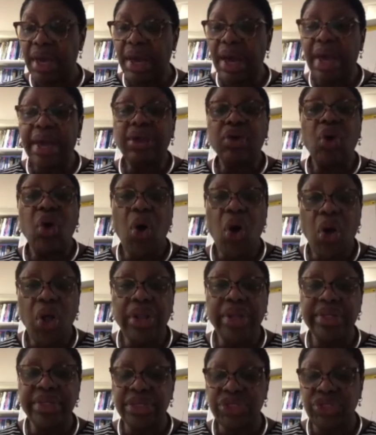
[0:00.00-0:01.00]
I
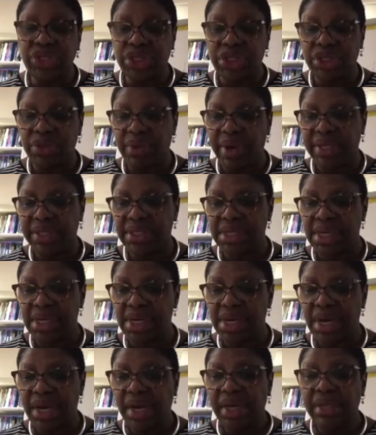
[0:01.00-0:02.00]
call on the G20
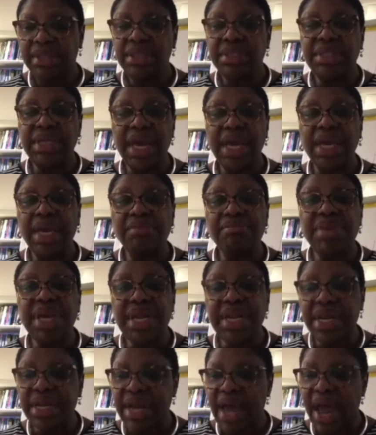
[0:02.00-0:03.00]
to take
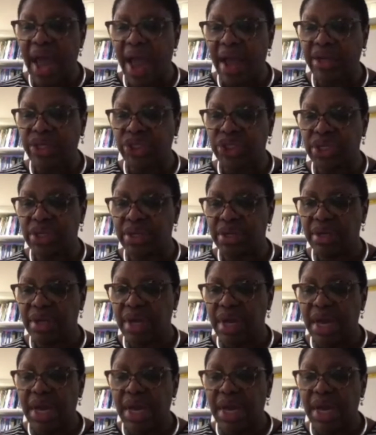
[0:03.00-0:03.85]
immediate action